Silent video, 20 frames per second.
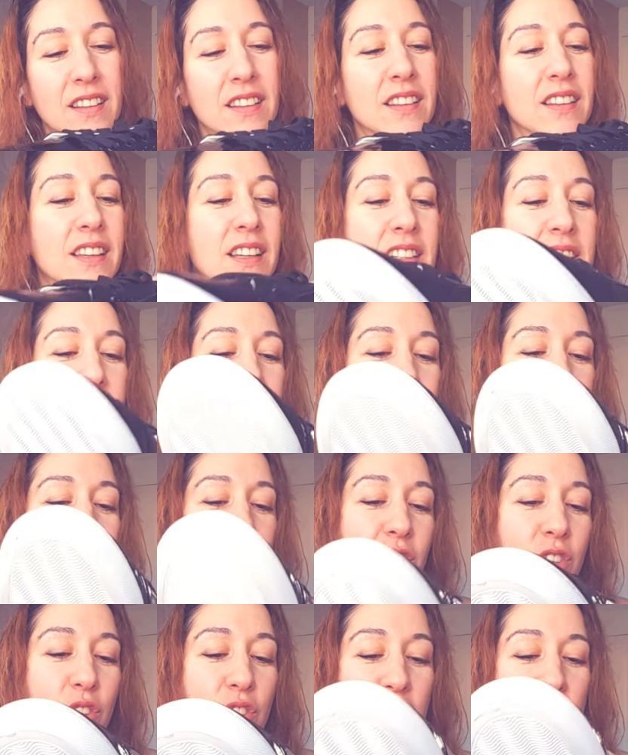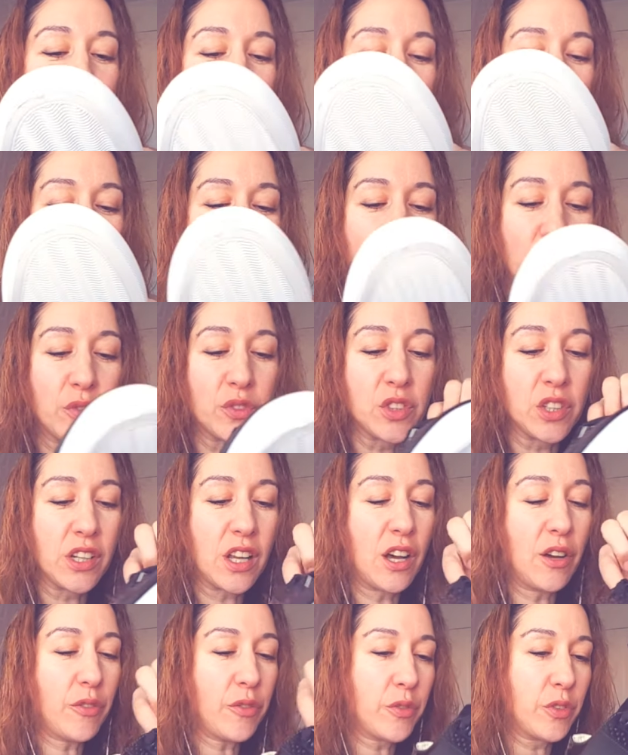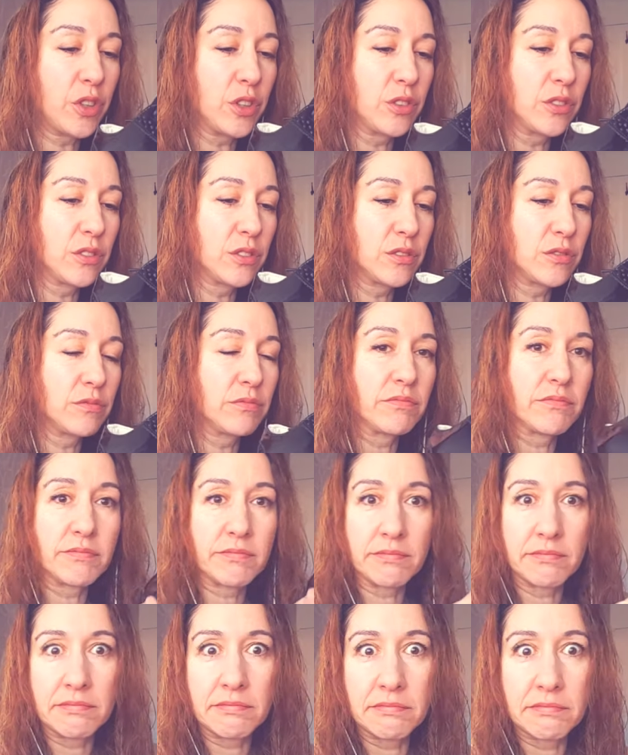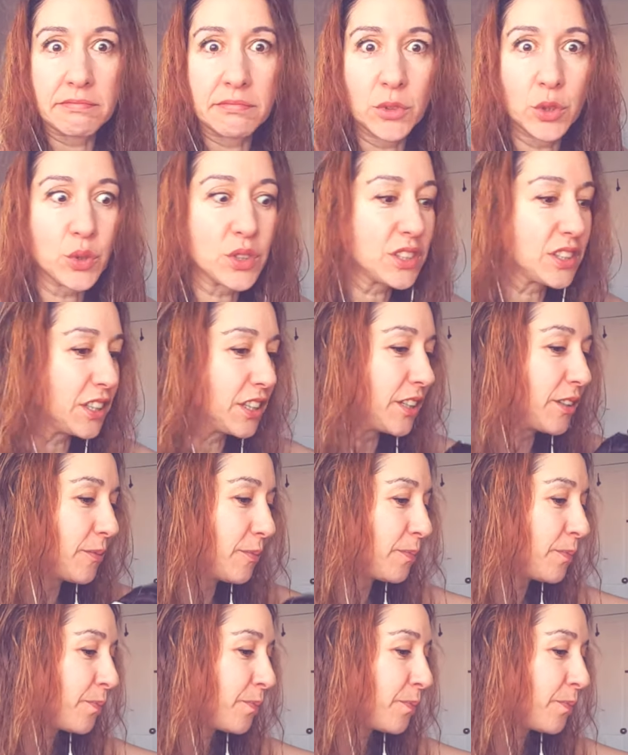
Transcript: The inside looks soft enough and we'll see.